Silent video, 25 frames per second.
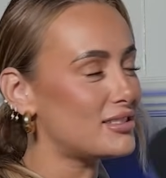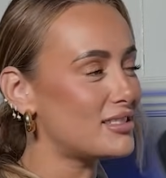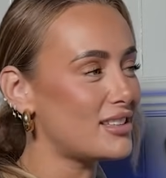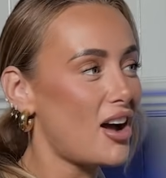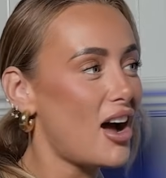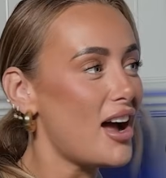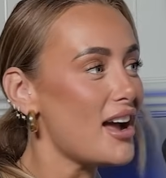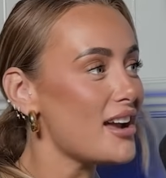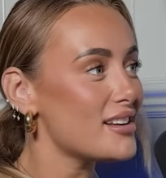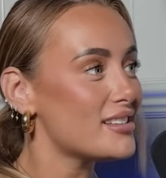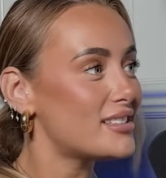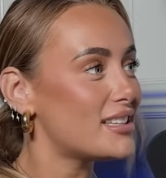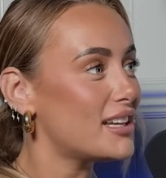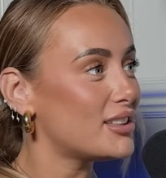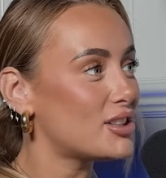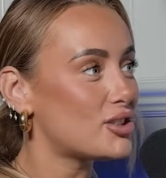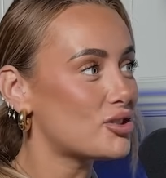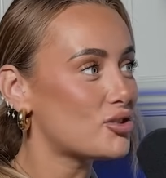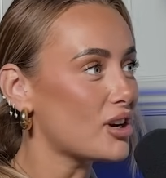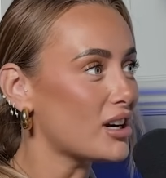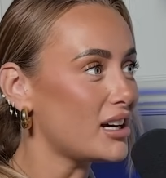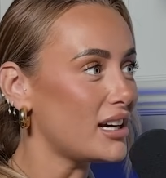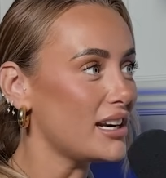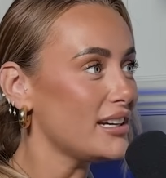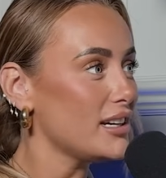I said
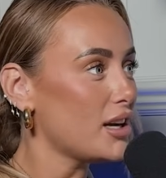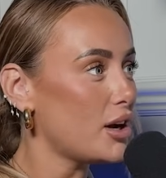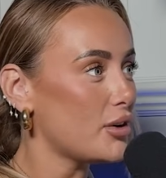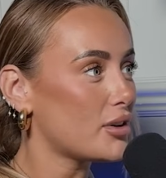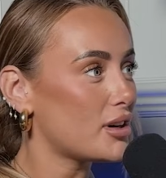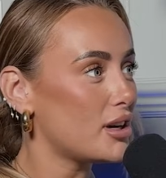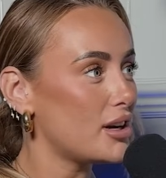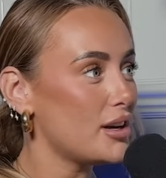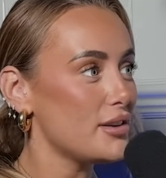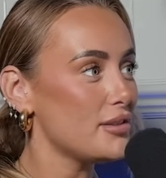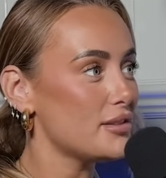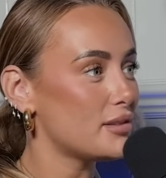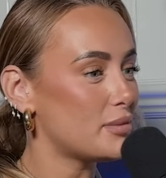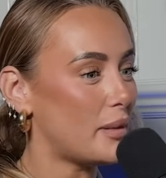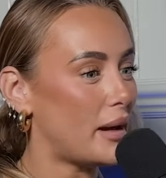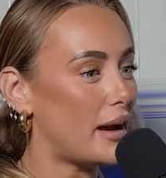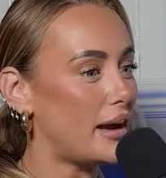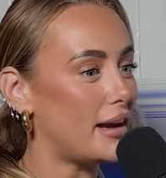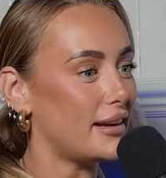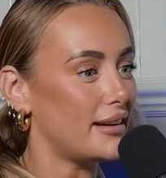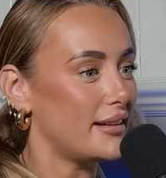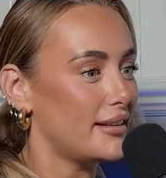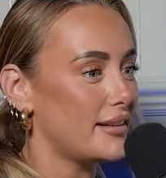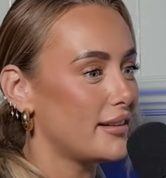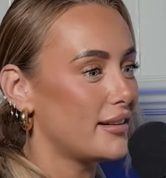strictly no clues,
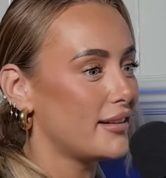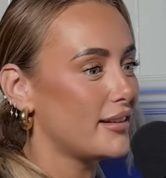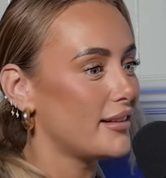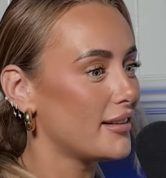mate.